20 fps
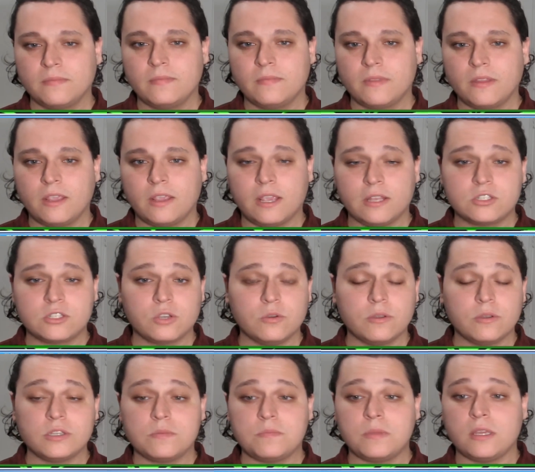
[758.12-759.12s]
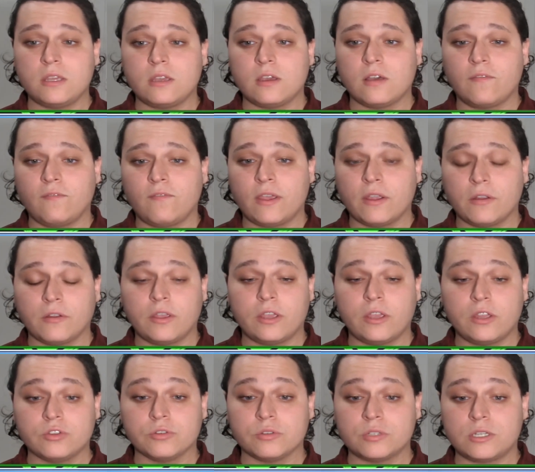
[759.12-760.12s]
It's going to be a very
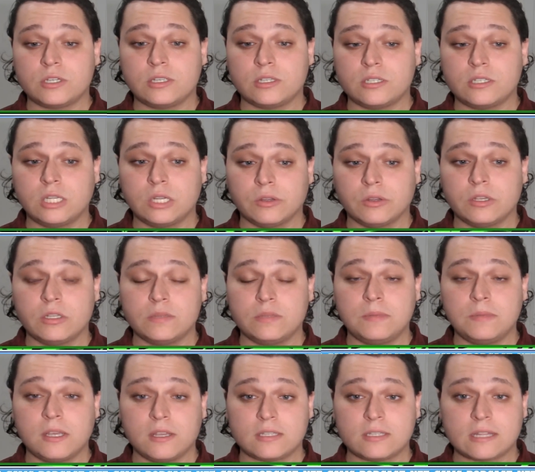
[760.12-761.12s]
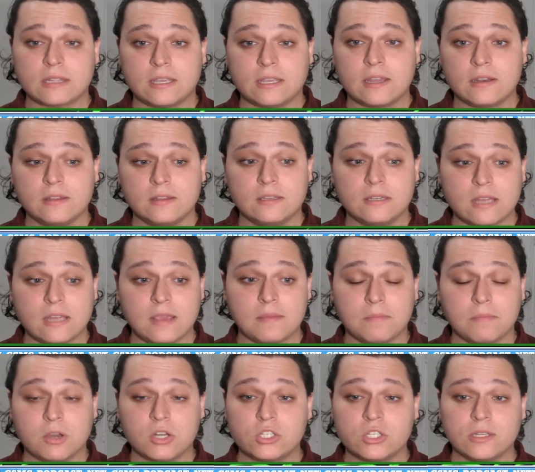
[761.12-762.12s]
interesting series because at the end of the day,
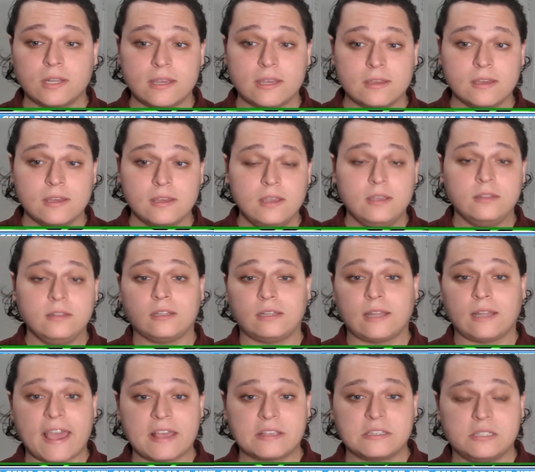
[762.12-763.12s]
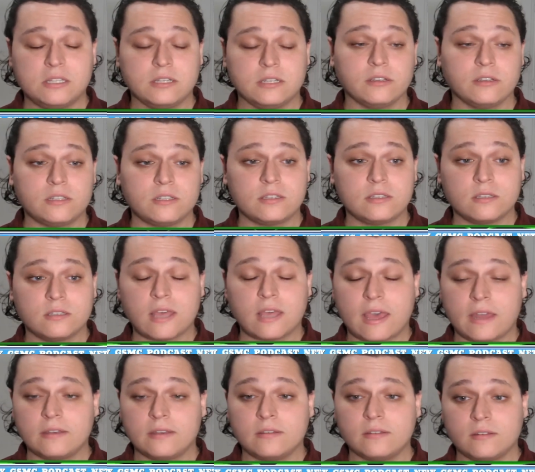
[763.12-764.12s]
much like the last series
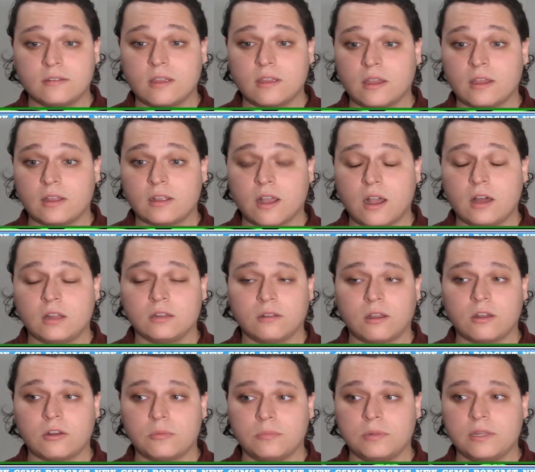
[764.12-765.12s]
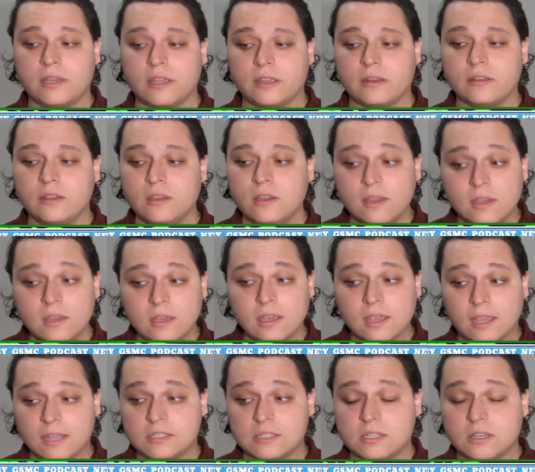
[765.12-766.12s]
that uh, Colorado played,
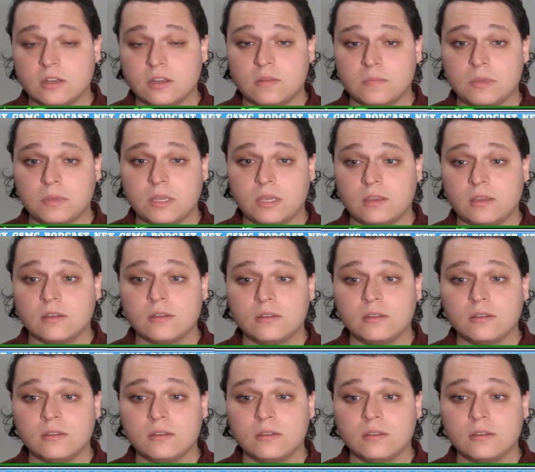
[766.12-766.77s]
it's going to be